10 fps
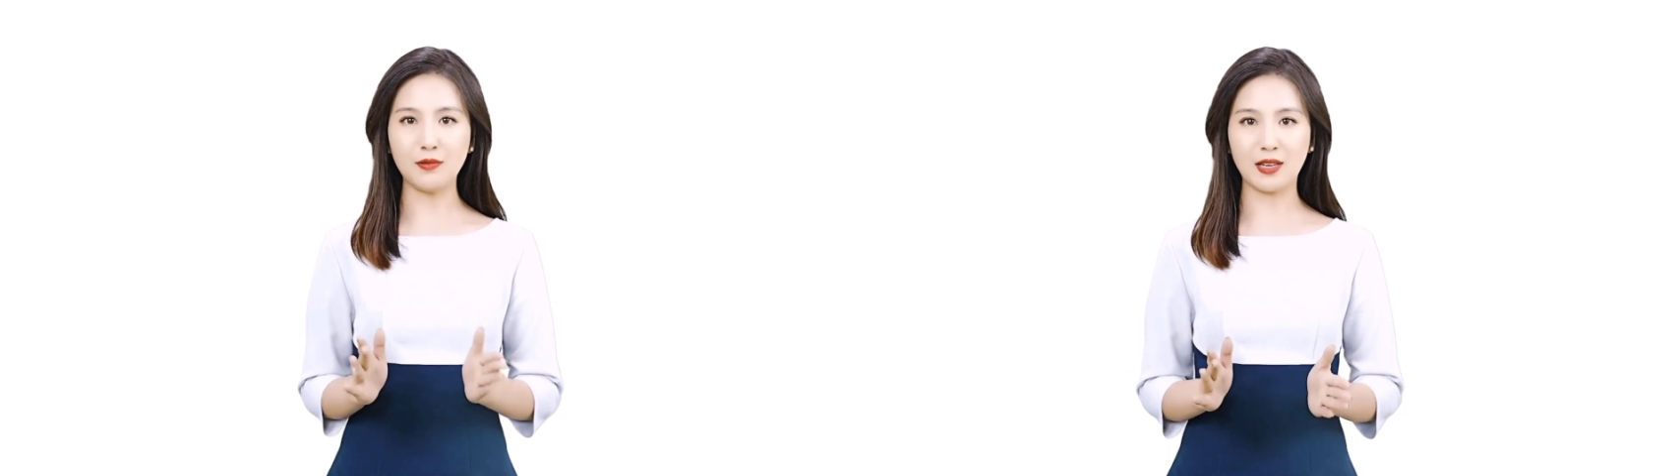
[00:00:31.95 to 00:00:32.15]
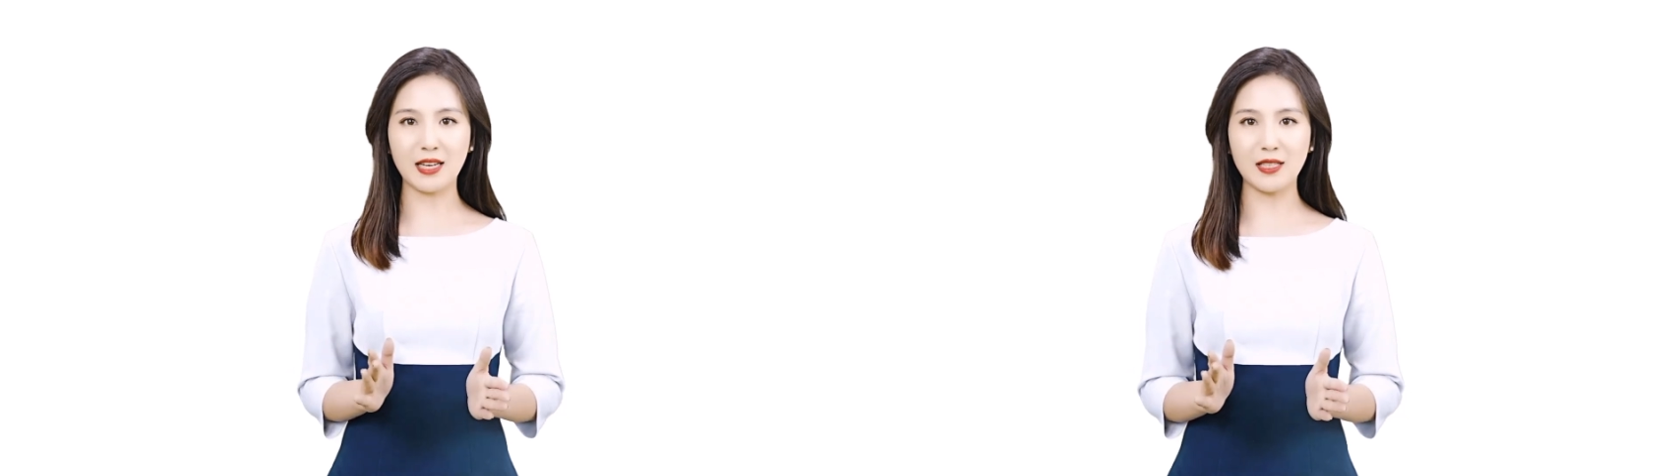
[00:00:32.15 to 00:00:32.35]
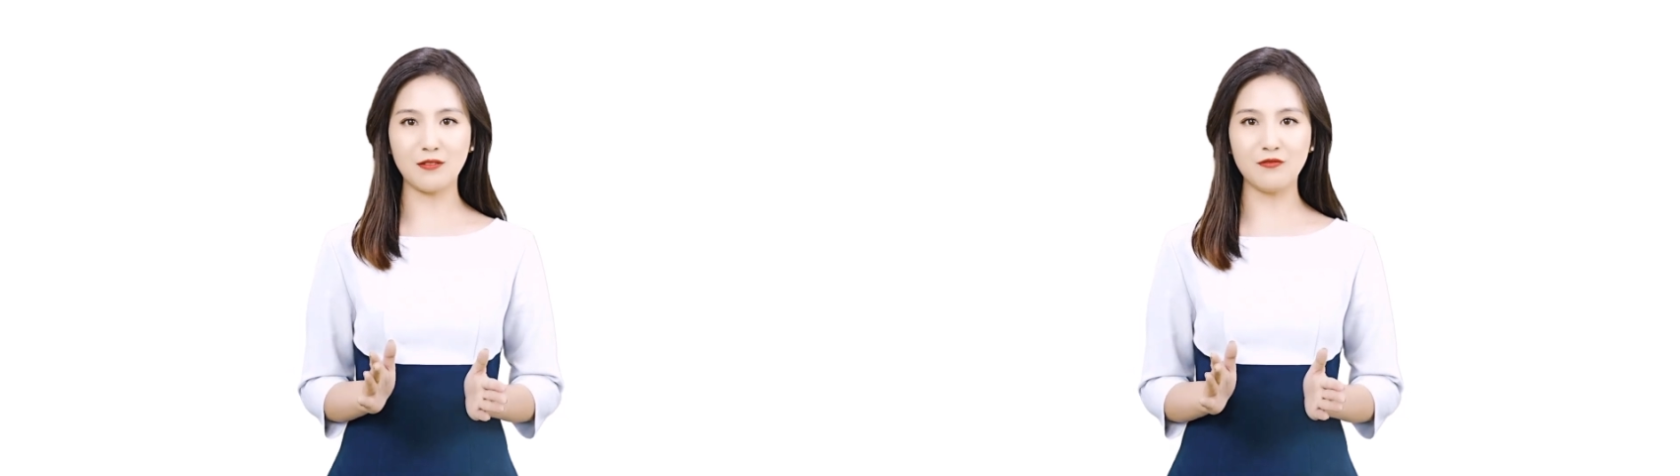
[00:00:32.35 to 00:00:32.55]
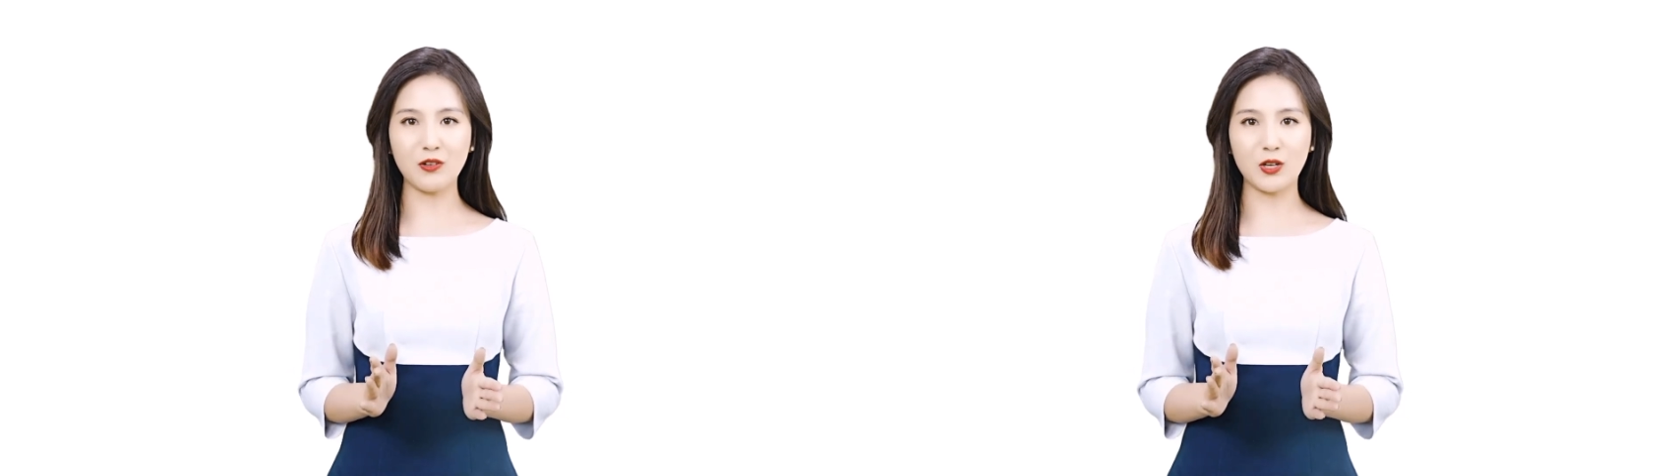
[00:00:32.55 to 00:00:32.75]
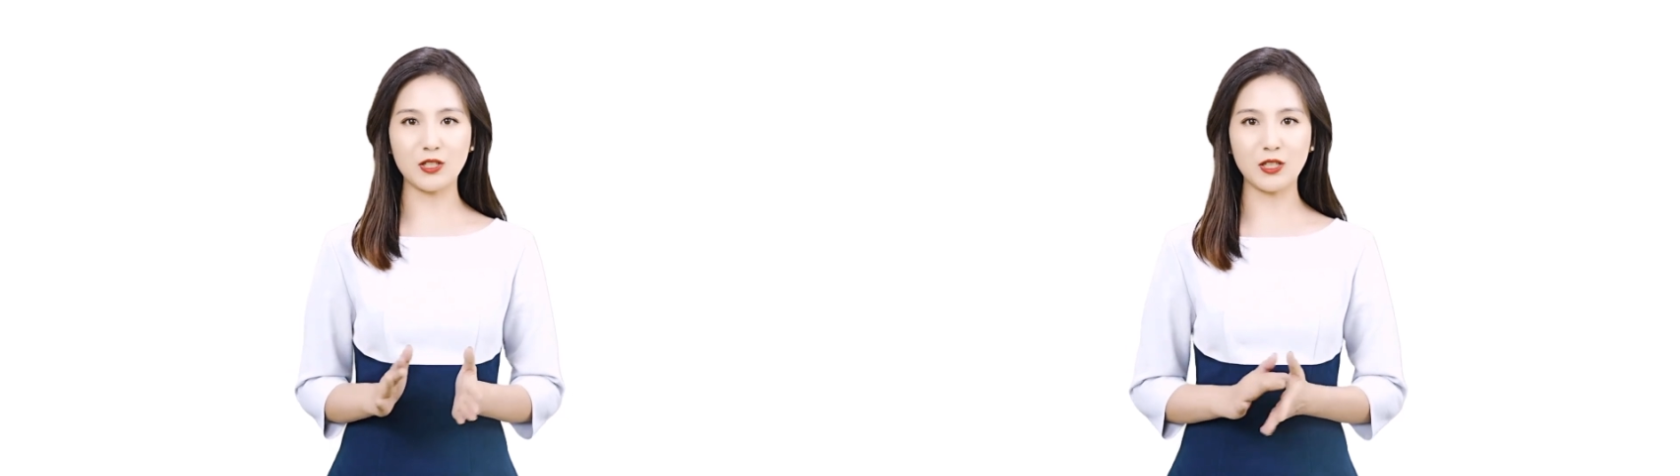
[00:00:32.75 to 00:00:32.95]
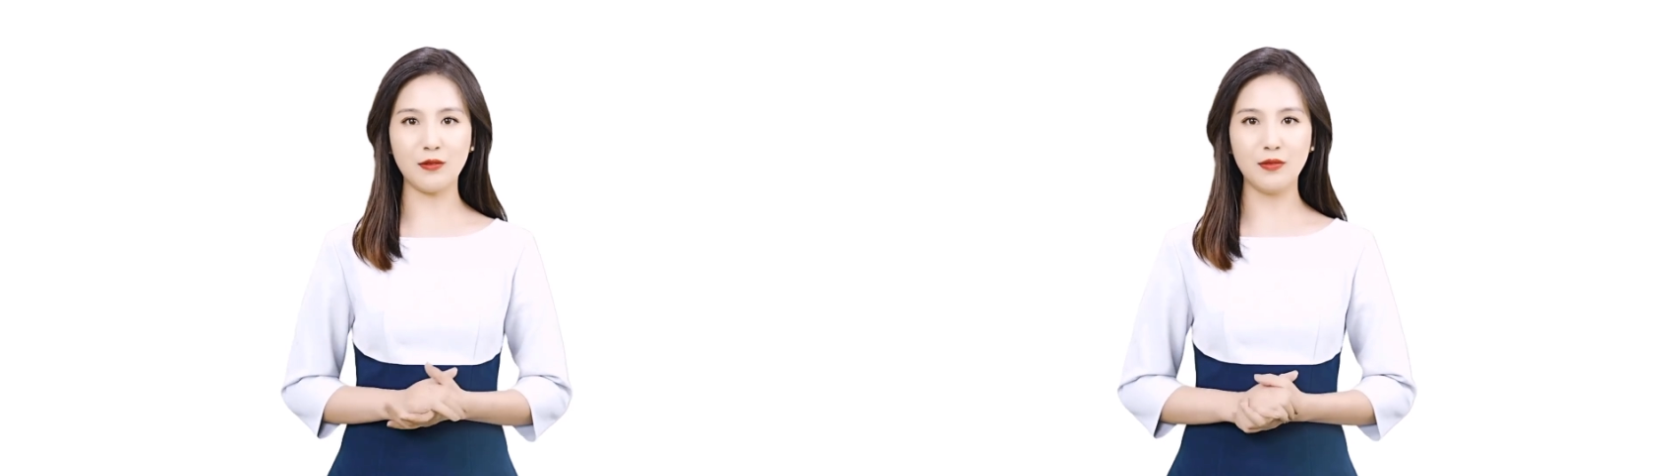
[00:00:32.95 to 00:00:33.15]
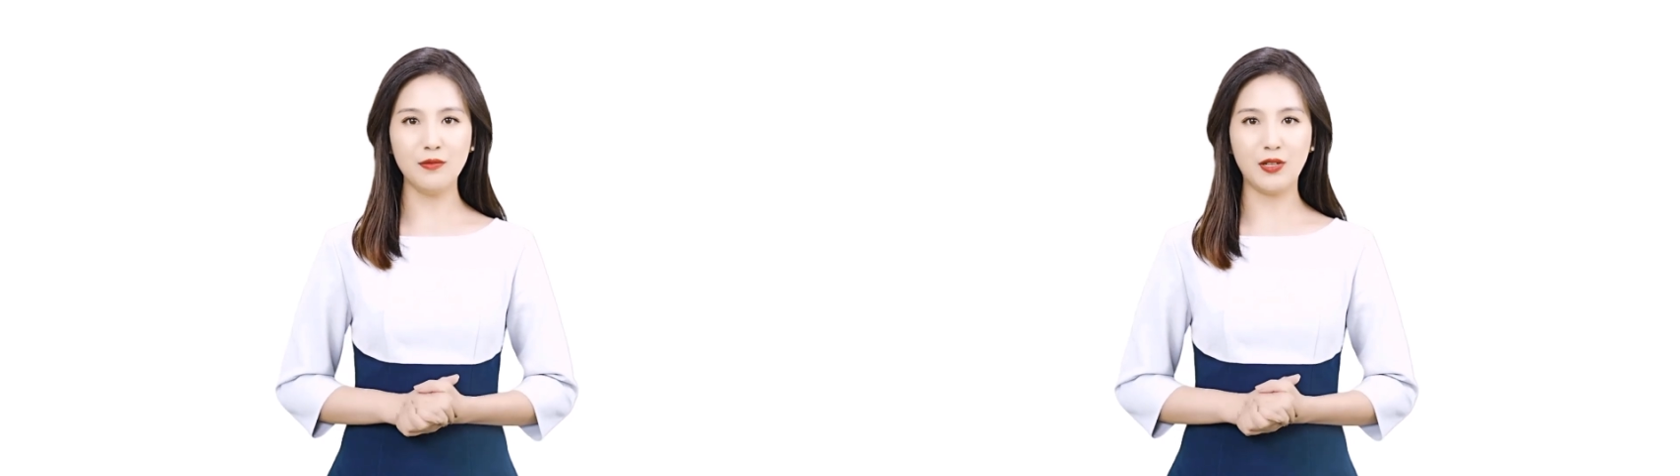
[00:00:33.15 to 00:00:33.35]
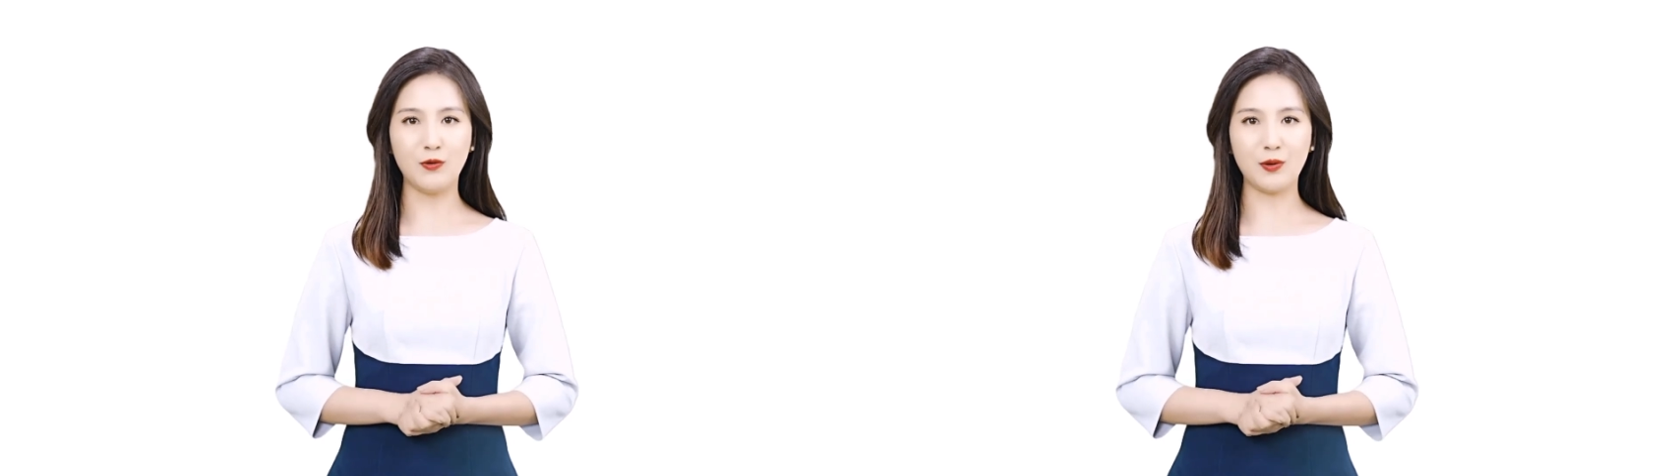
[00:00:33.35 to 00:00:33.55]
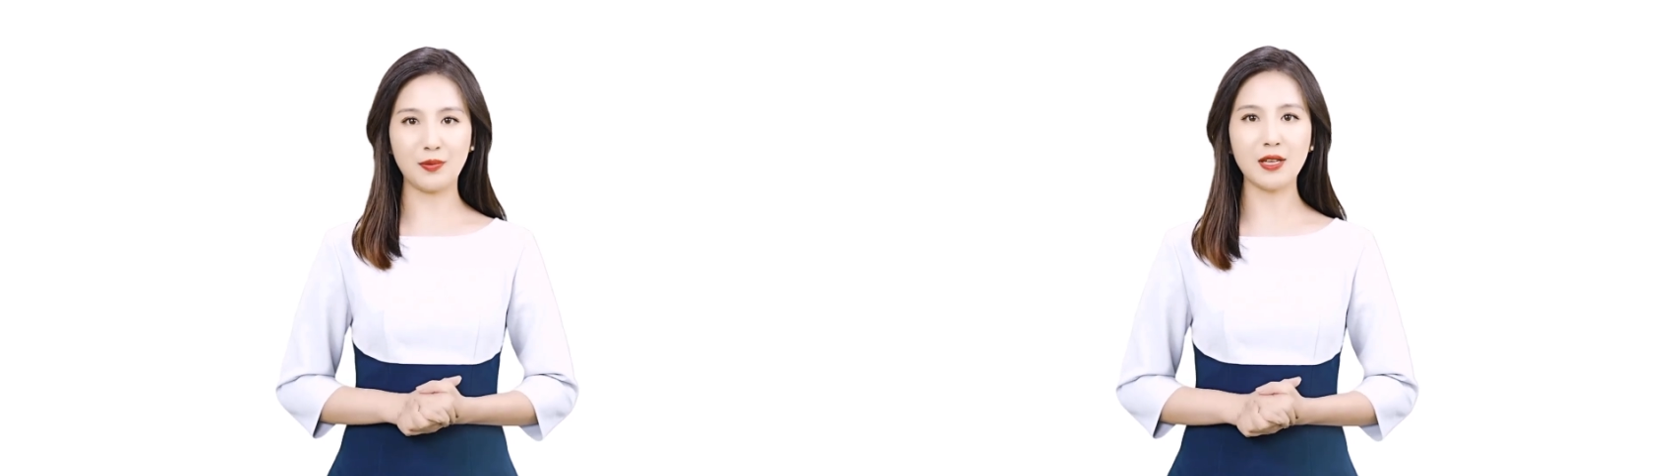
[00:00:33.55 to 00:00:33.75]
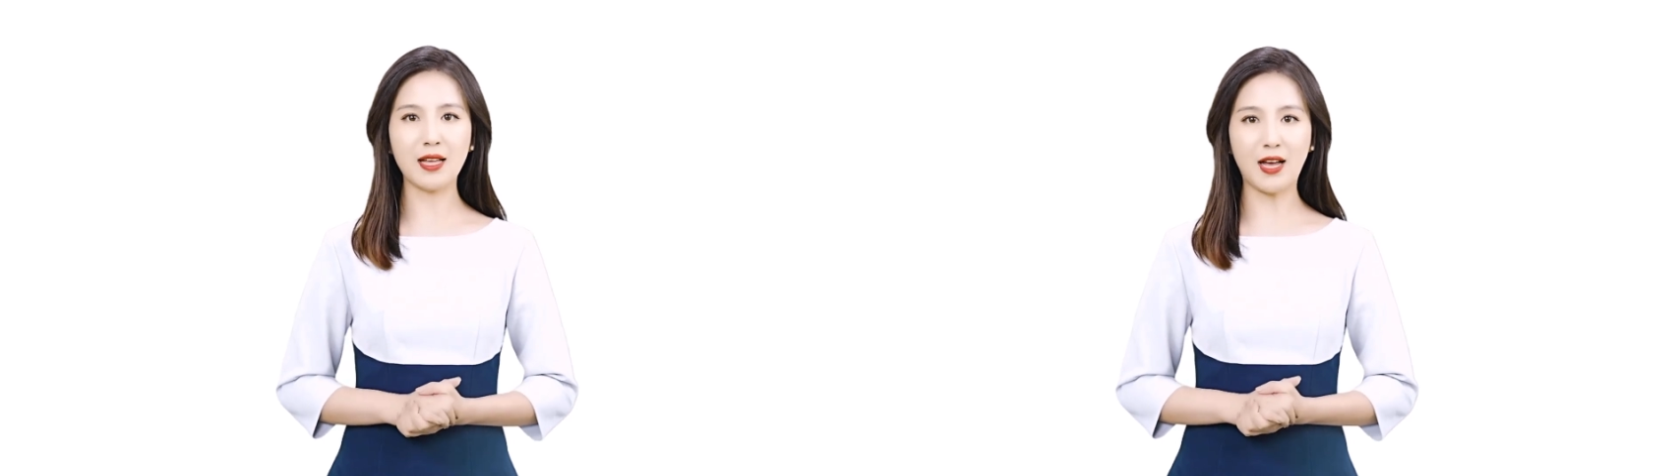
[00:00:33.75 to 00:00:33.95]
Listen first, then repeat